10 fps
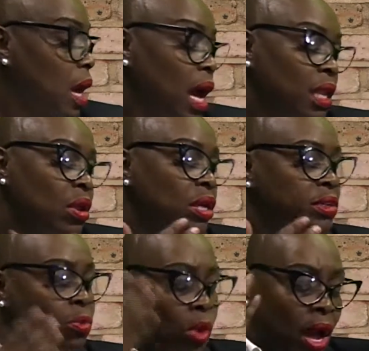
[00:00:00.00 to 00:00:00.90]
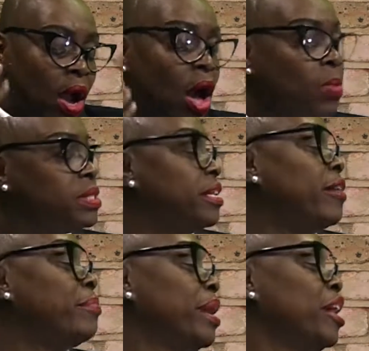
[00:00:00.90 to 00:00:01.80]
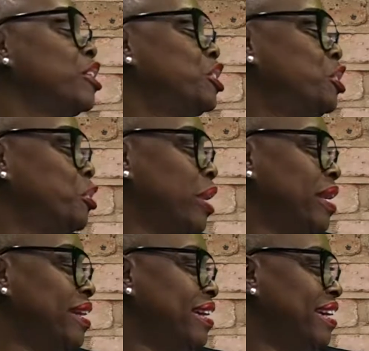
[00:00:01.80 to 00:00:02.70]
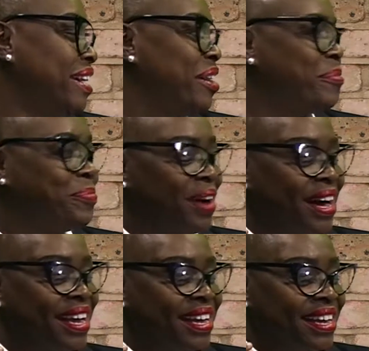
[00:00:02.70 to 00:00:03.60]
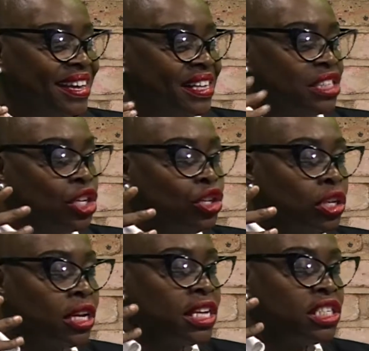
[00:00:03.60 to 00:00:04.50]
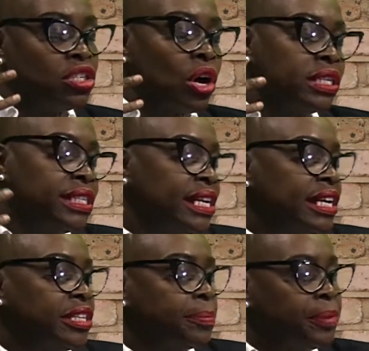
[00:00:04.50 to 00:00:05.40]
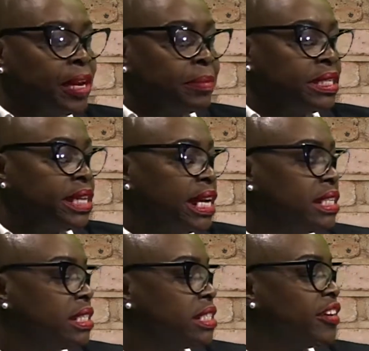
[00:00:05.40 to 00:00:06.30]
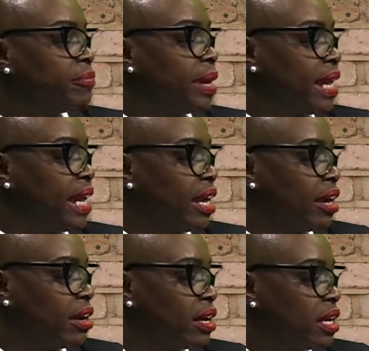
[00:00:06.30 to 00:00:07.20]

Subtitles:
I lost. Well, I always kept my hair short, but the it started tearing the pigmentations of my hair.